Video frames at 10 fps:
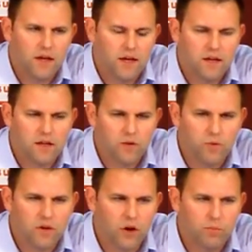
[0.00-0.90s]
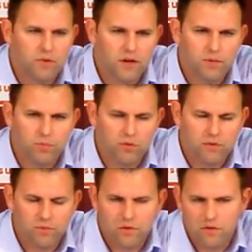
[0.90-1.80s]
and we open up
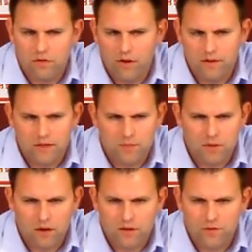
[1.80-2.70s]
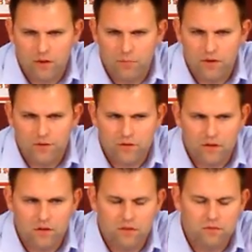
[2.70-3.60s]
with a great team in Arkansas,
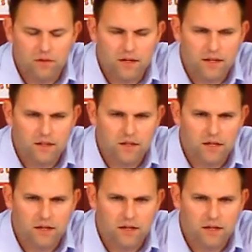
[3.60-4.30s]
Monticello, and